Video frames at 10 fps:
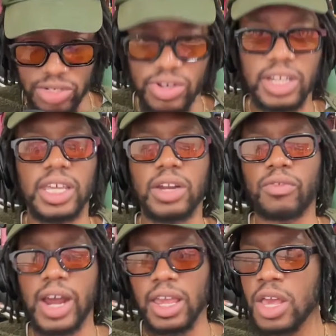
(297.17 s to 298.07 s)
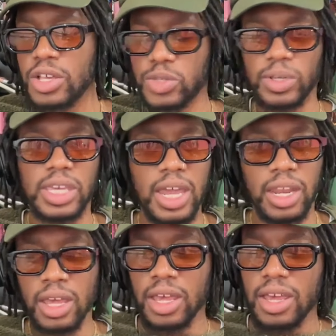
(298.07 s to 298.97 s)
they're trying to get it right. So
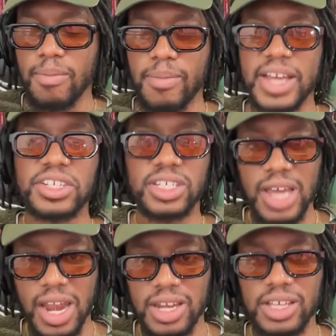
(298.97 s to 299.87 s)
again, Manchester